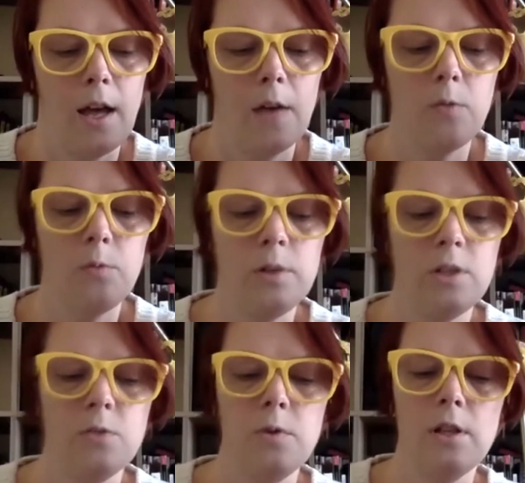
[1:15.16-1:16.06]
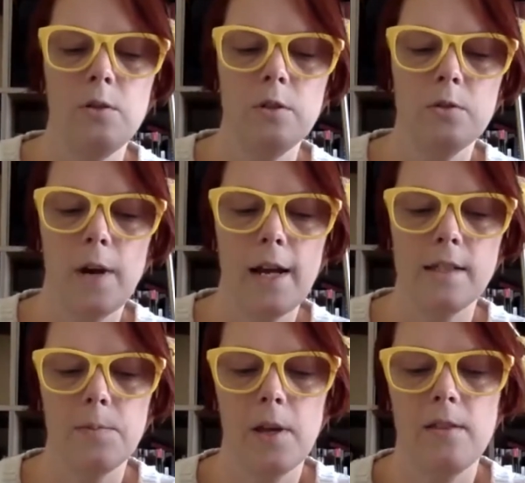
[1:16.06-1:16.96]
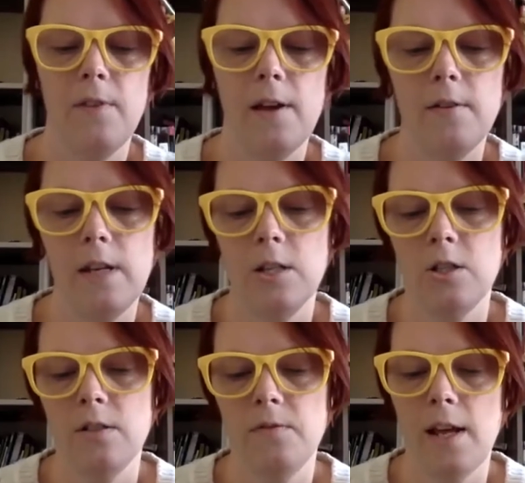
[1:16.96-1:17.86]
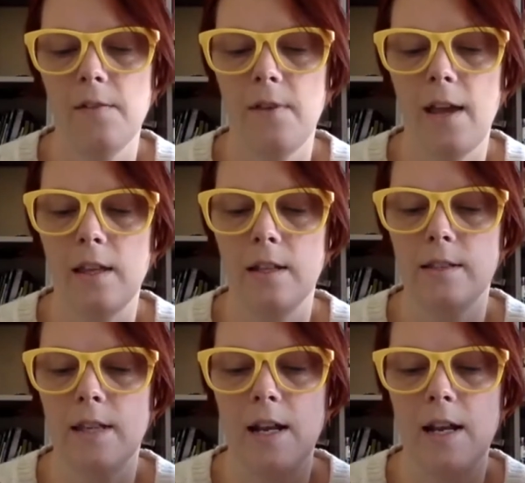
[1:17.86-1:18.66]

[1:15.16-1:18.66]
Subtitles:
I'll read you what Lewis writes about the foundation of nonviolence,